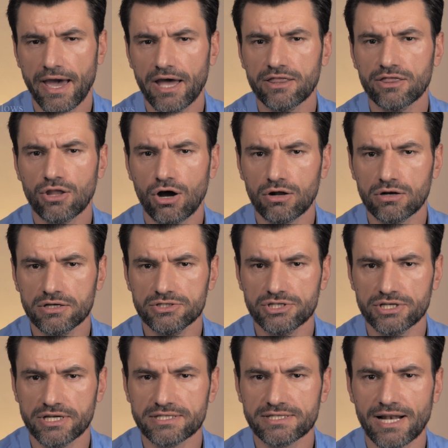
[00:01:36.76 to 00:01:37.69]
And
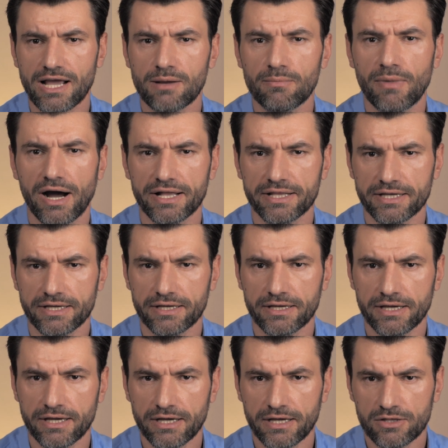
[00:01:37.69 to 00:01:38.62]
knowledge is like money.
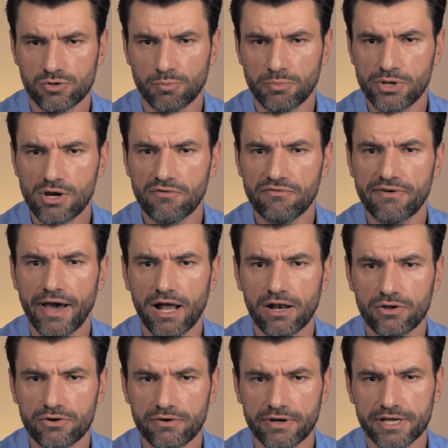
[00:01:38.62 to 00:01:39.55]
To be of
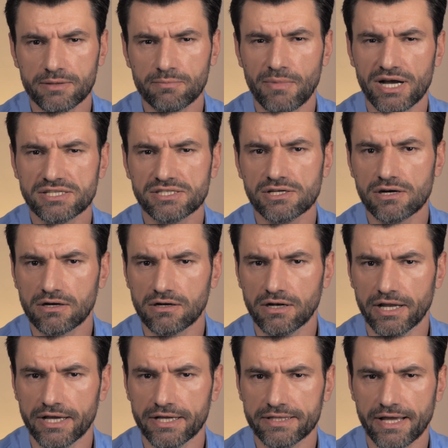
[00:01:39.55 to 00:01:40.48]
value, it must
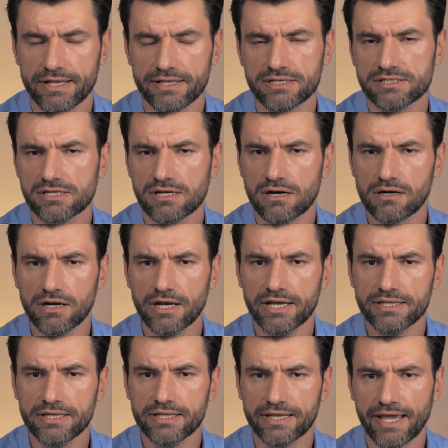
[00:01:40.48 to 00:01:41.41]
circulate, and in
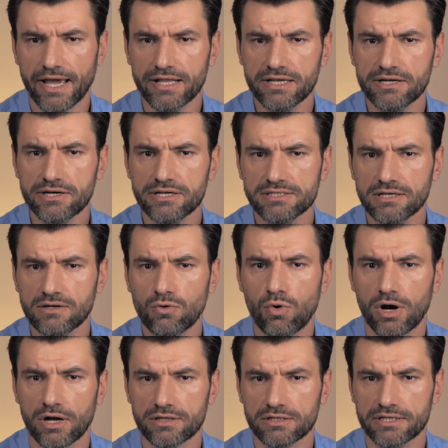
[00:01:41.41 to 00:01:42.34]
circulated, it can increase in
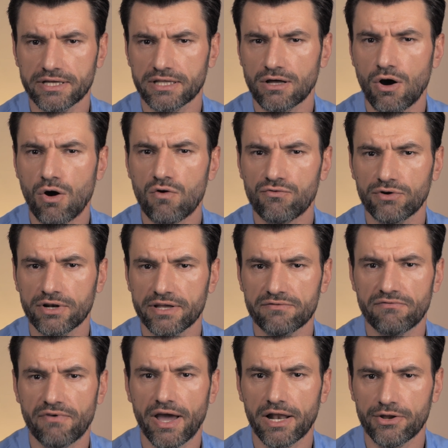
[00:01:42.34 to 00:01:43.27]
quantity and
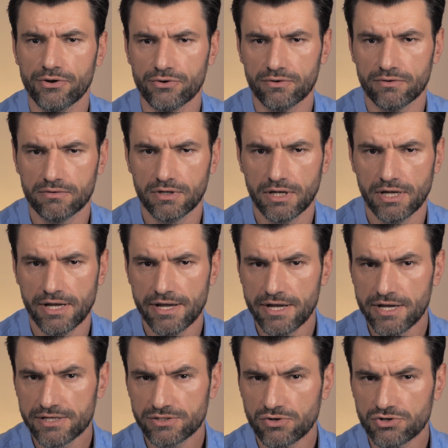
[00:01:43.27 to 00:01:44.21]
hopefully in value.
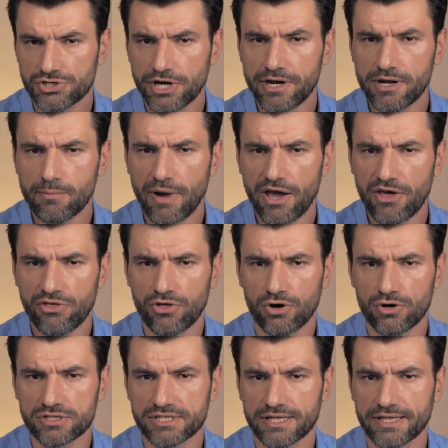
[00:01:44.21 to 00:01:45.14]
So sharing my
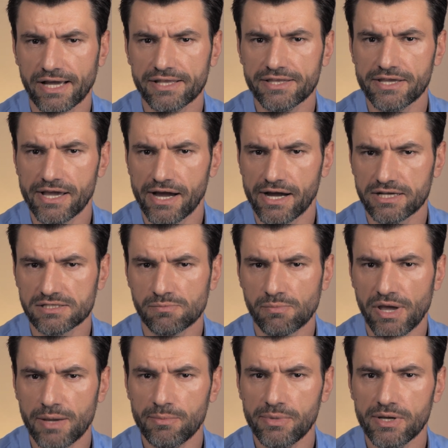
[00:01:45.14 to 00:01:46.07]
thoughts and ideas
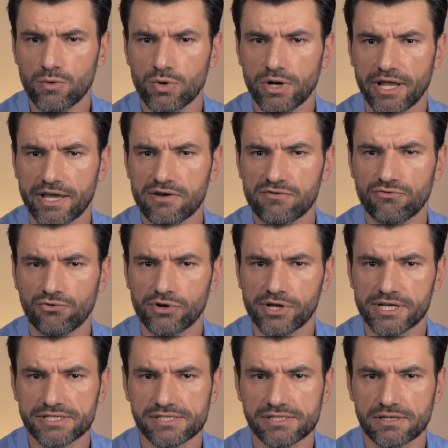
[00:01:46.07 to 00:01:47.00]
maybe will
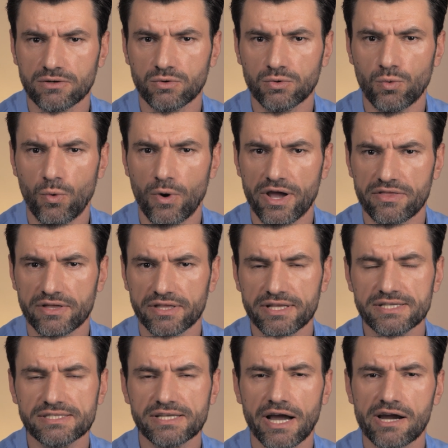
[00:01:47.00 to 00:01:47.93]
influence in a good way the
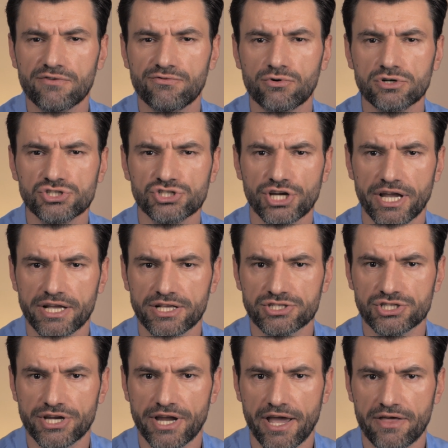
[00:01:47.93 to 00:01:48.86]
desire for
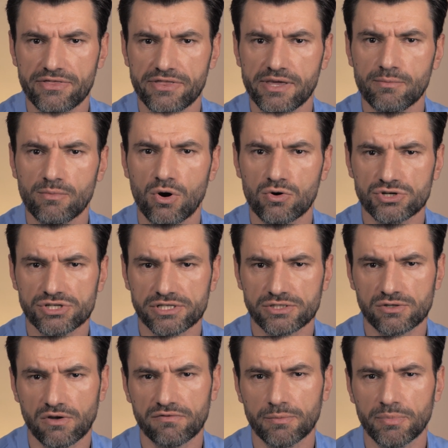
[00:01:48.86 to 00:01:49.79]
change and the
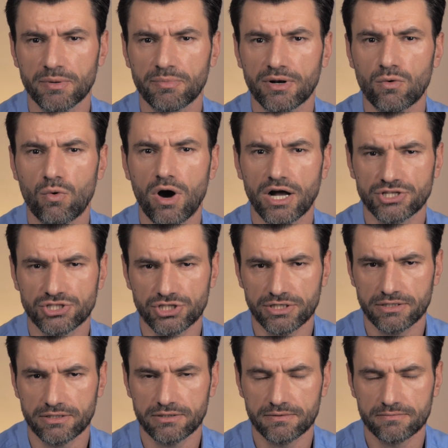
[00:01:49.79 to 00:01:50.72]
emotions of the people
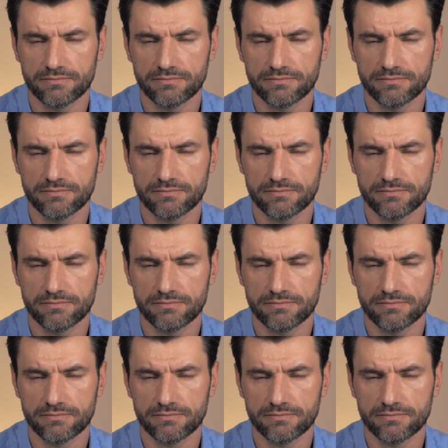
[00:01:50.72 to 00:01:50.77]
watching.